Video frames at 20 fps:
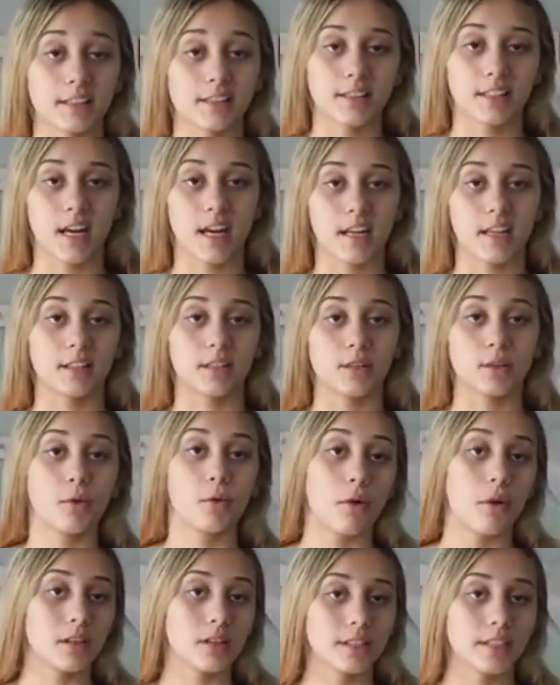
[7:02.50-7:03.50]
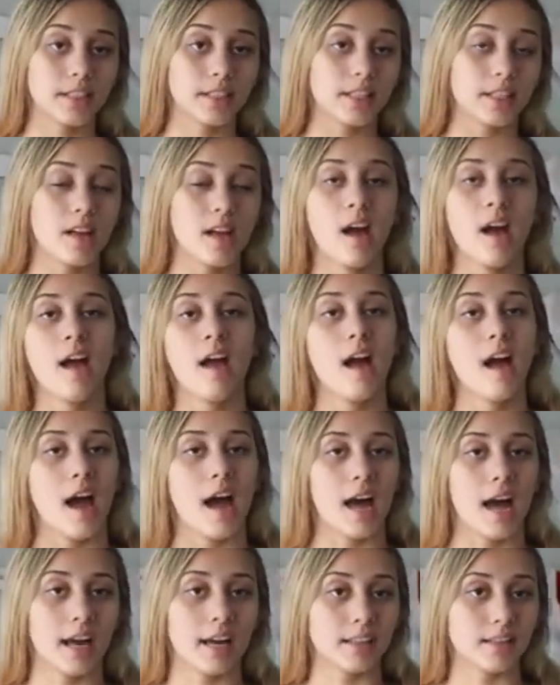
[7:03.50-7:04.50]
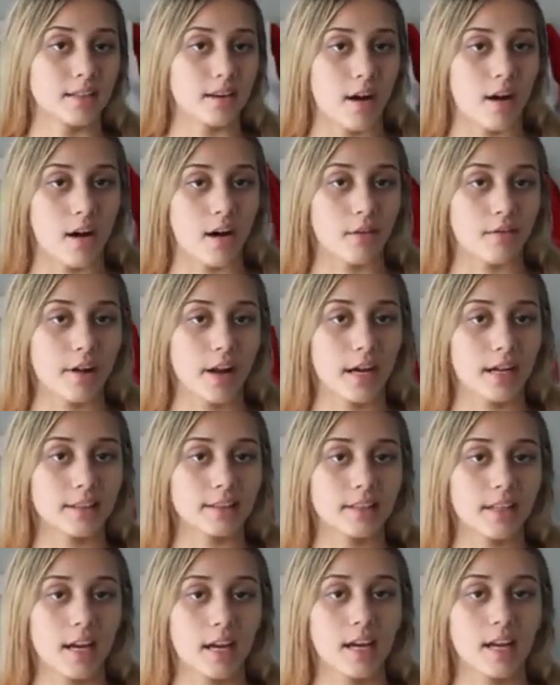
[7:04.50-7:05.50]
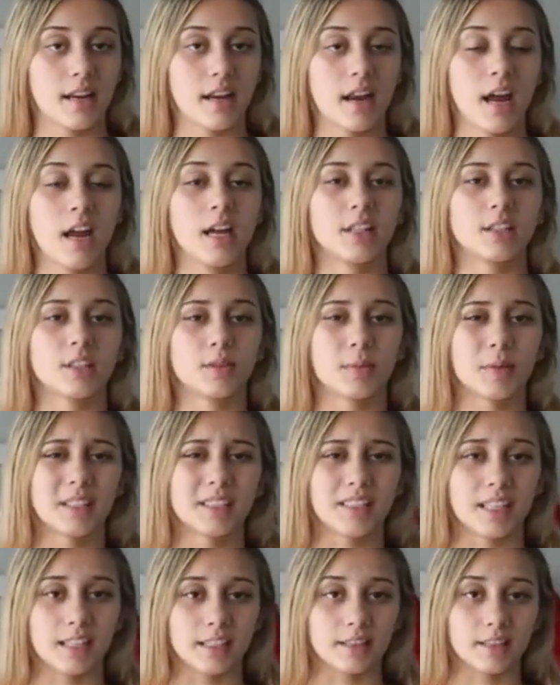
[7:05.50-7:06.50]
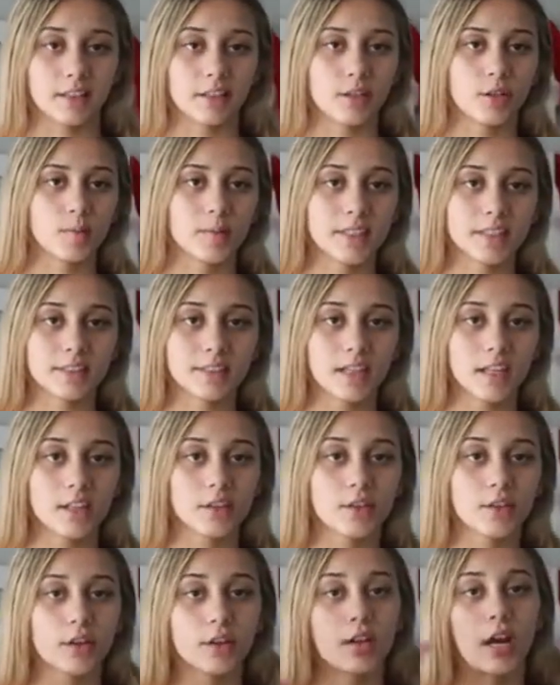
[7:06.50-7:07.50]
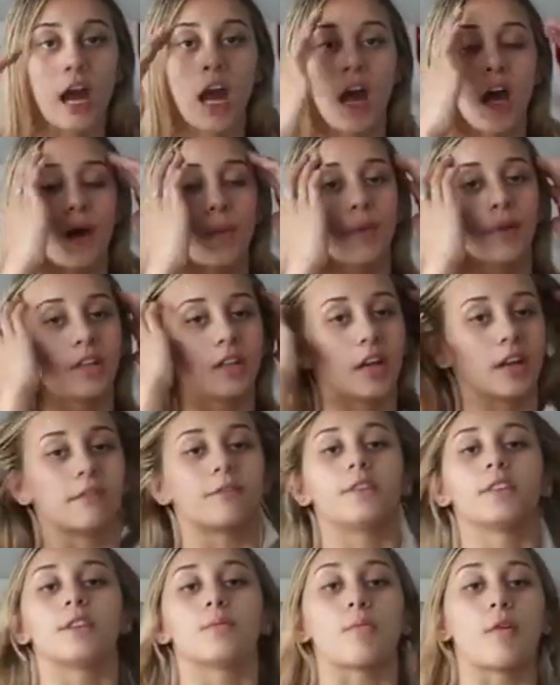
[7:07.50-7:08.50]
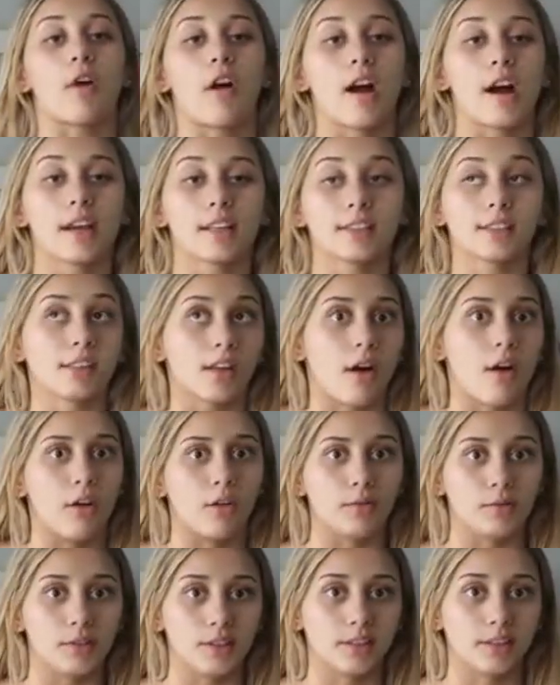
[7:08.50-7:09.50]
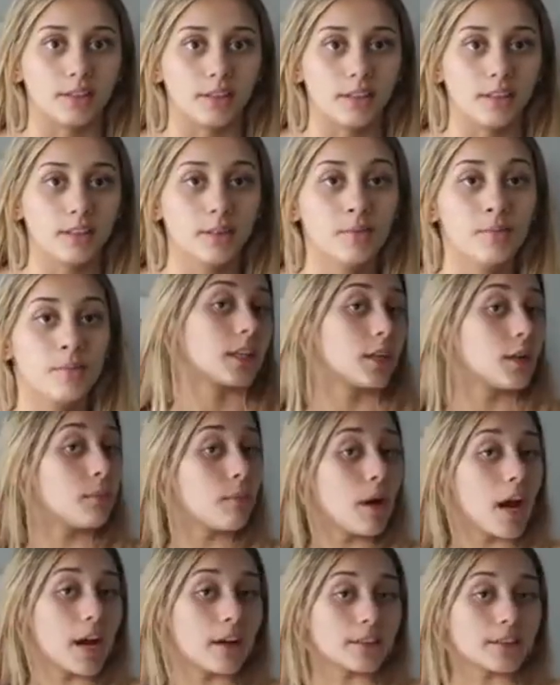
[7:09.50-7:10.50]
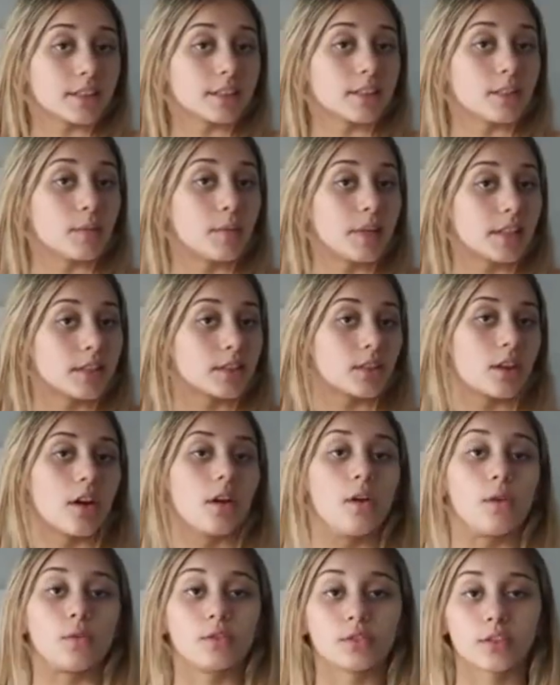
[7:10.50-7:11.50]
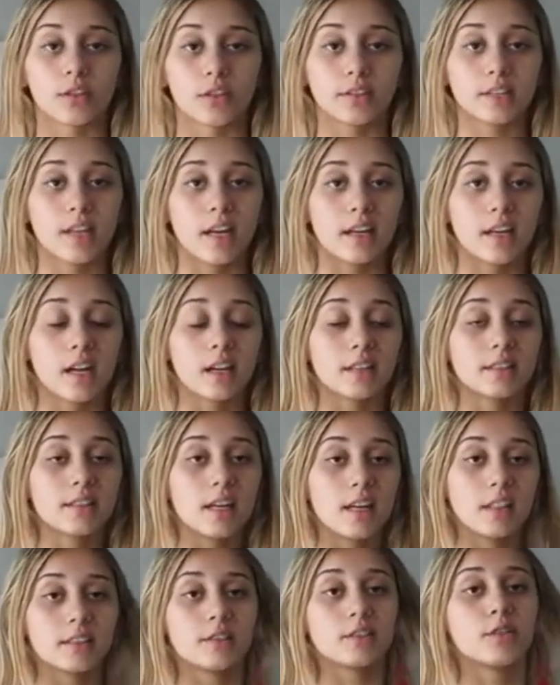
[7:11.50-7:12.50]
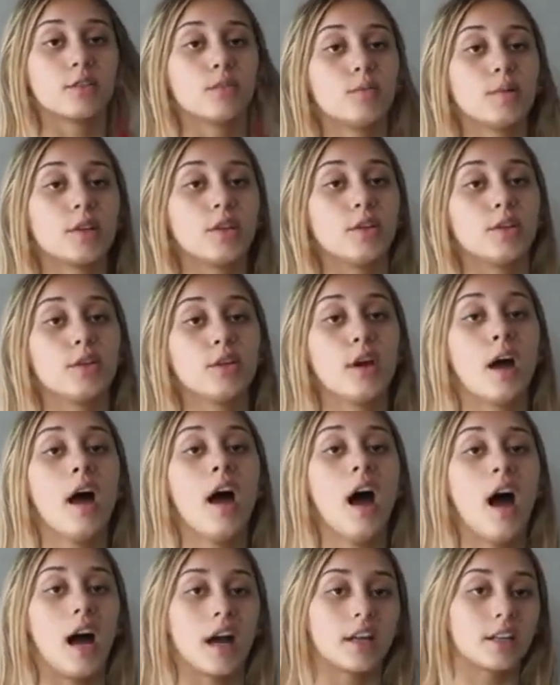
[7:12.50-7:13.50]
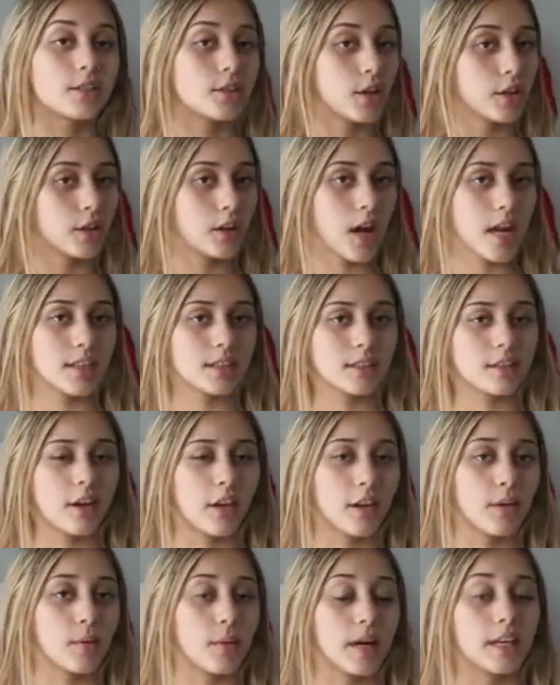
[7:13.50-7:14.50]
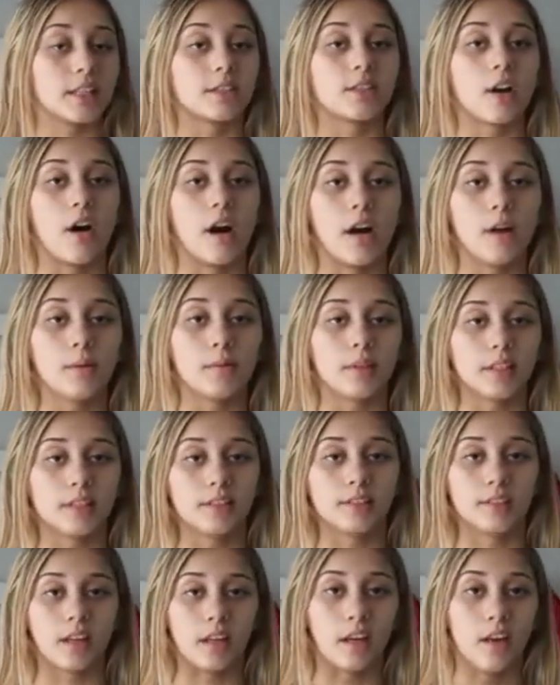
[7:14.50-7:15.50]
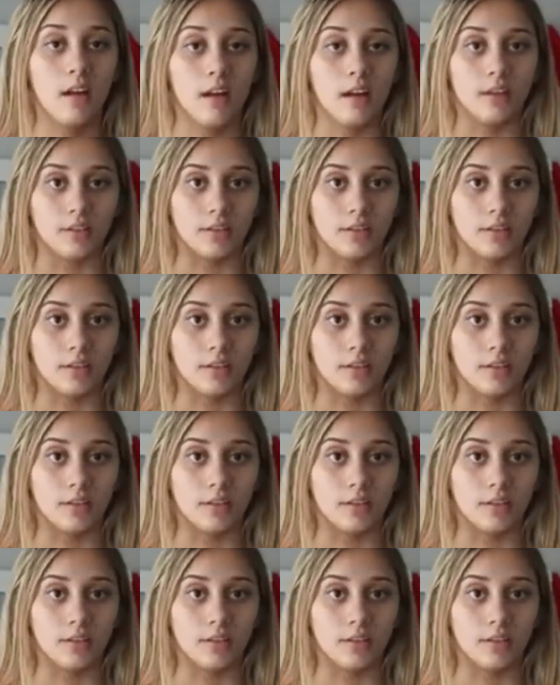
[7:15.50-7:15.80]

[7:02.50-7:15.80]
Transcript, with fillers: out of 10. Quality, 8.5 out of 10, just because it is a little bit see-through, but like for the price, obviously. Comparison to picture, also 10 out of 10, super cute. I'm going to show you guys another way to tie it because like